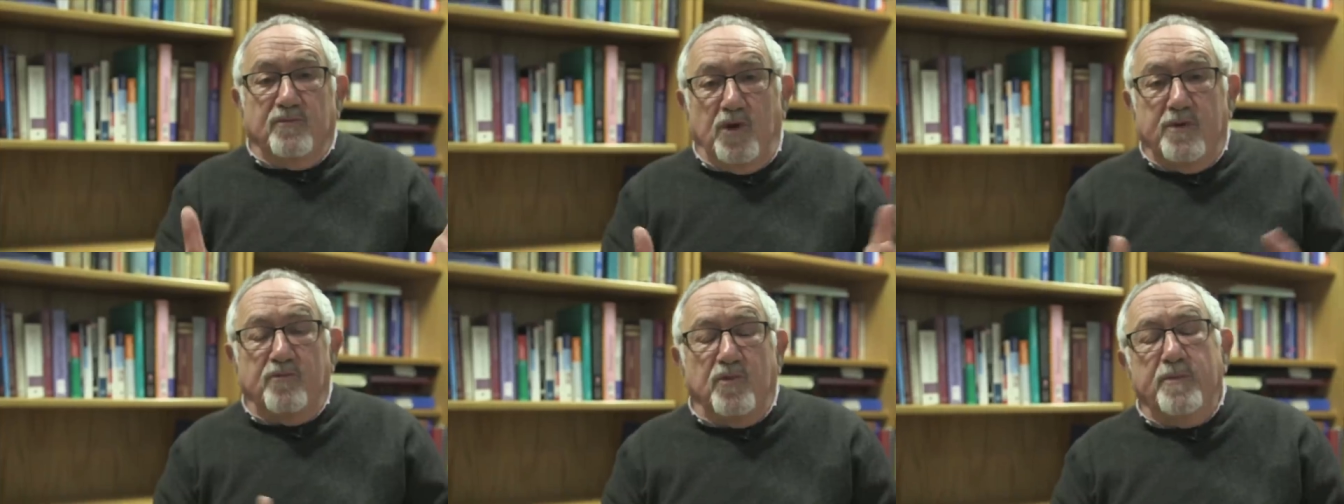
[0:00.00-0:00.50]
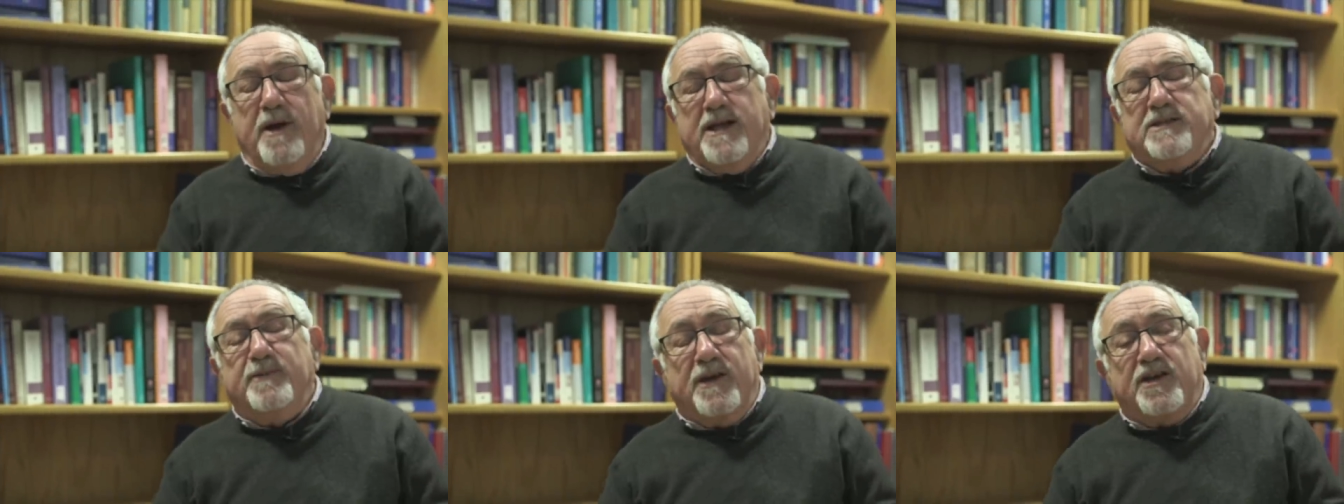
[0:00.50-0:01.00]
We, we
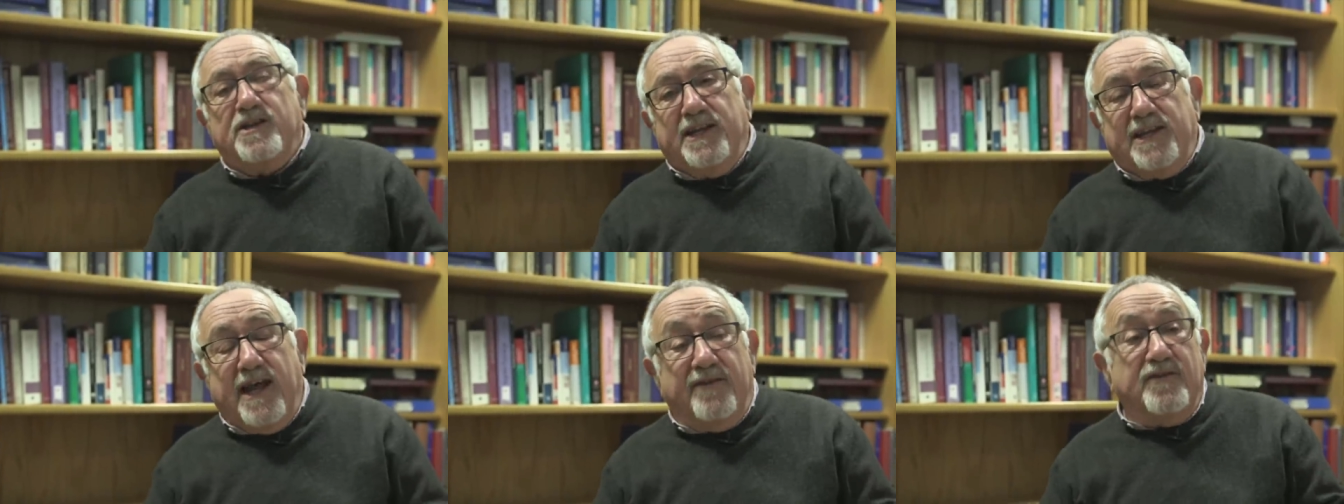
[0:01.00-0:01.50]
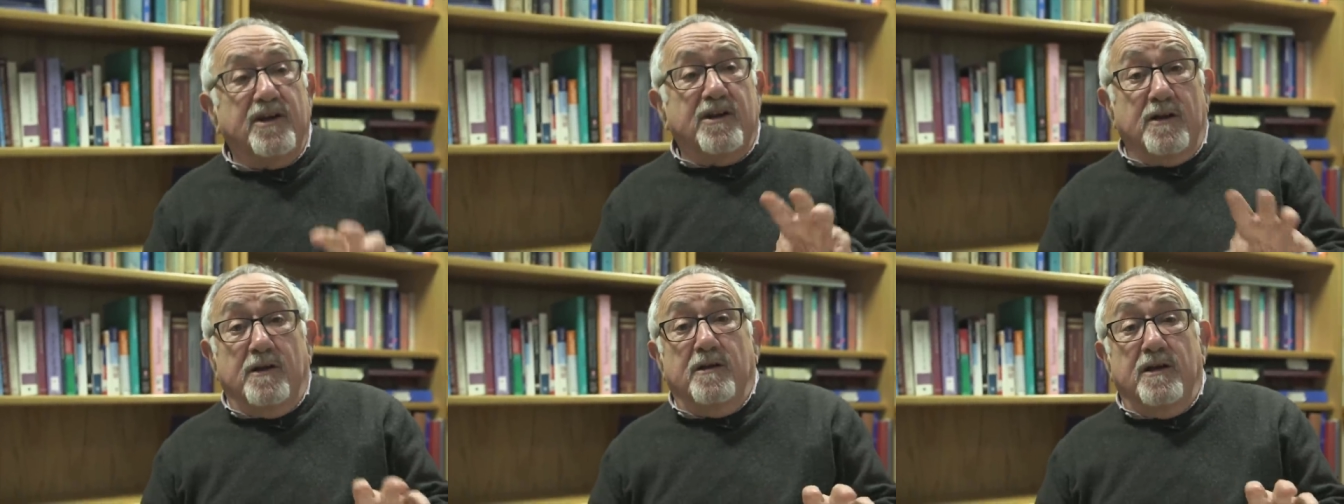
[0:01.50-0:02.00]
might speculate have
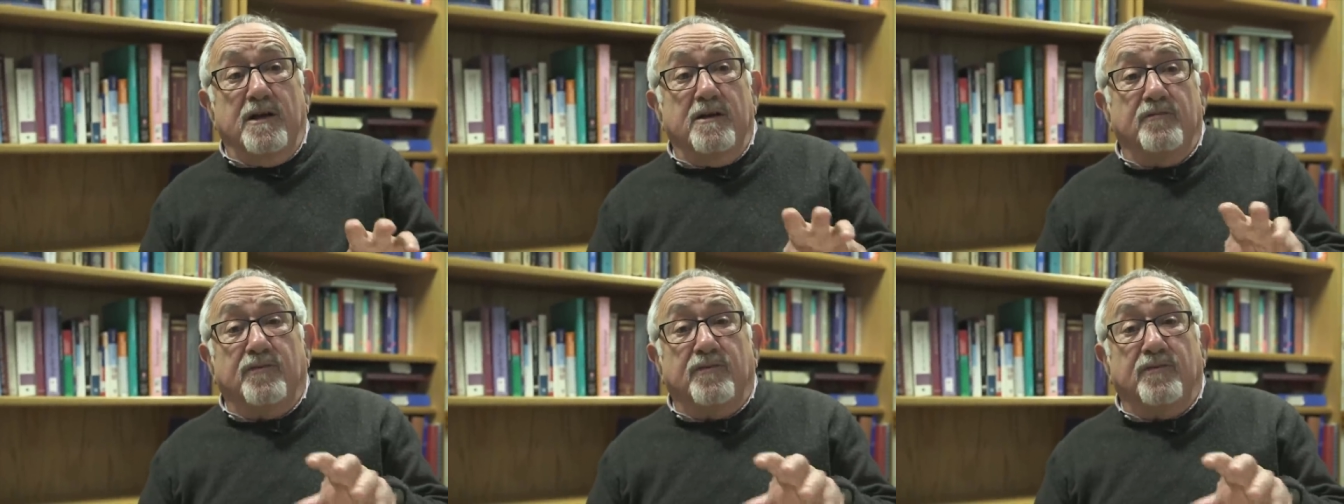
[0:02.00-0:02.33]
uh, uh,